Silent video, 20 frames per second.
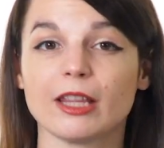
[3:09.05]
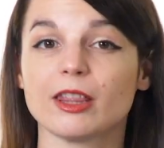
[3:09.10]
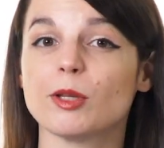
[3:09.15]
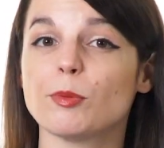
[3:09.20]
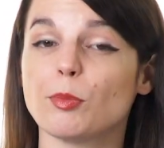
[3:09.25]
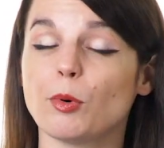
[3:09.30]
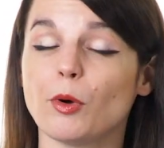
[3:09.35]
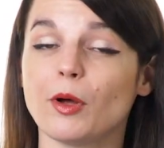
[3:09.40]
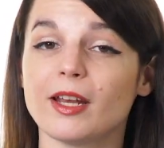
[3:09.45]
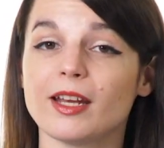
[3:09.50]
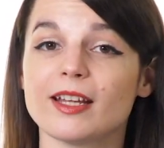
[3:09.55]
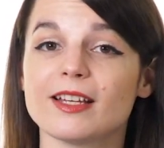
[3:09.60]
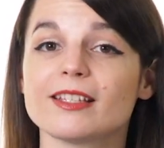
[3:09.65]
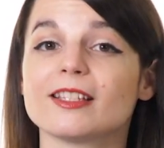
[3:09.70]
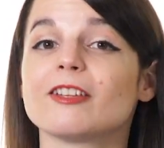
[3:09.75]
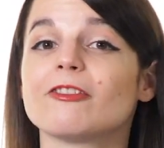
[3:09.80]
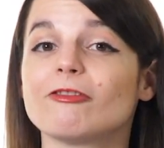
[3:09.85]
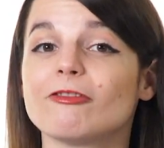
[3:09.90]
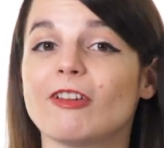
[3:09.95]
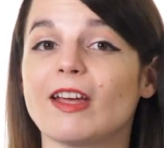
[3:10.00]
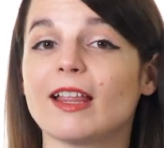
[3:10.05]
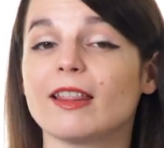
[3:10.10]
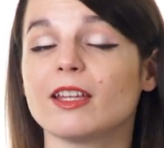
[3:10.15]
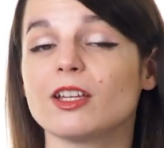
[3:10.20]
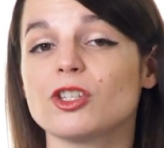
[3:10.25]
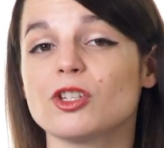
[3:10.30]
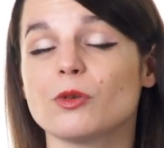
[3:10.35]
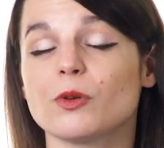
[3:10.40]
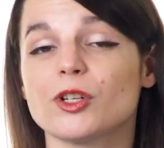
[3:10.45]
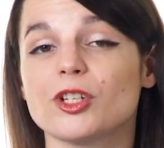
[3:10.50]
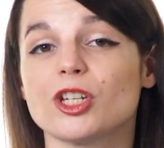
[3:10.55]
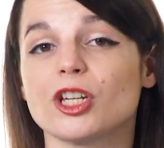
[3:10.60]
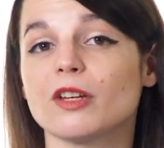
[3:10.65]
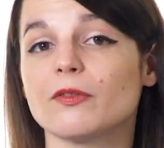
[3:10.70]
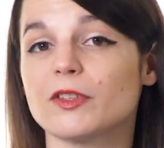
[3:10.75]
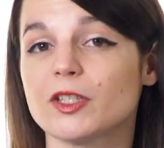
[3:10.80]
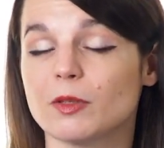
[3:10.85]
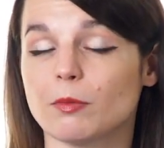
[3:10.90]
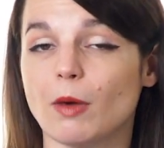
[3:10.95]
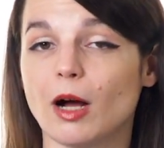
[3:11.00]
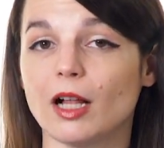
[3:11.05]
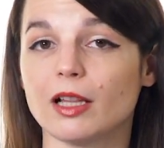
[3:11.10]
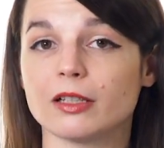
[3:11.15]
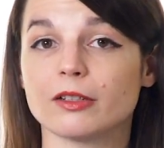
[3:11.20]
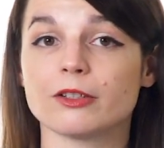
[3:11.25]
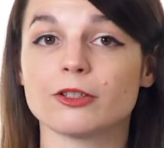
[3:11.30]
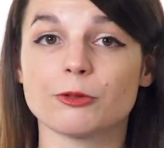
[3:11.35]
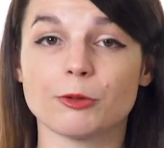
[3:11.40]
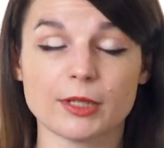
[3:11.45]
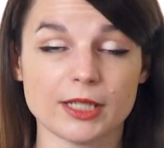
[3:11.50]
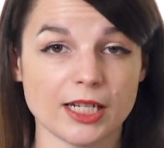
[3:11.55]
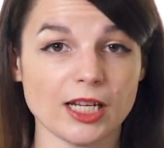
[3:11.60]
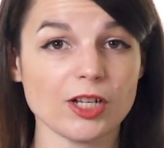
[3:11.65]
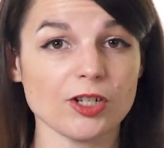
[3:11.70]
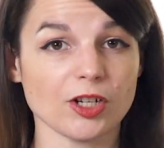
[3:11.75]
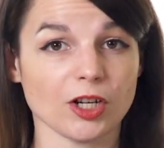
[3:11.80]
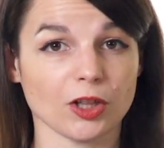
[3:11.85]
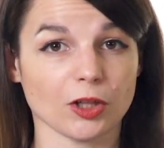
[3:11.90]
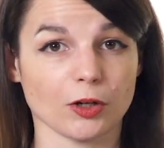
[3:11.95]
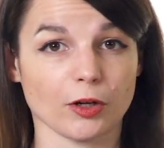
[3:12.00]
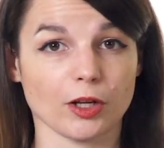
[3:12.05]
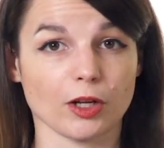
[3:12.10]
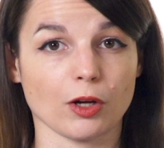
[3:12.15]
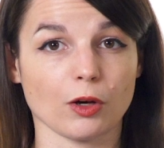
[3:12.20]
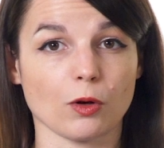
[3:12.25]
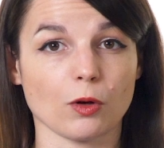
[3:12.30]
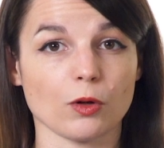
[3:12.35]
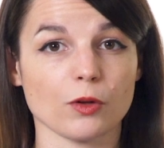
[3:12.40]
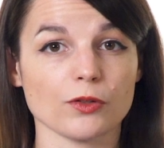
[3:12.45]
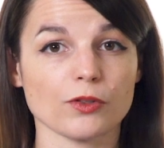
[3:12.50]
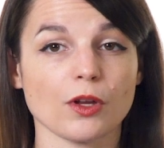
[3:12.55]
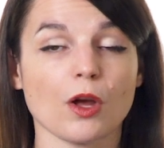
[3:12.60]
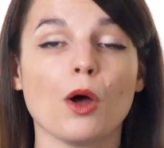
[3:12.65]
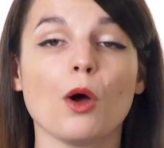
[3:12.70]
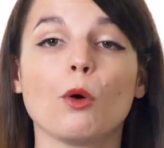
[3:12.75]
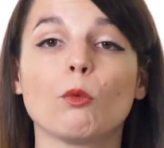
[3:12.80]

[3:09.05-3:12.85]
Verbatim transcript: The point is that failing to achieve smaller strategic learning goals